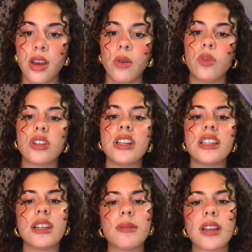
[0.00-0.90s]
which leads
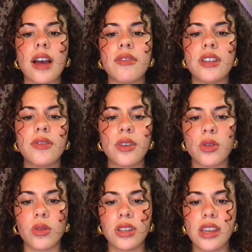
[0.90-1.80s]
them to have
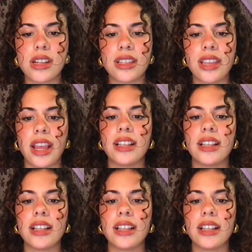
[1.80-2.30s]
difficulty in saying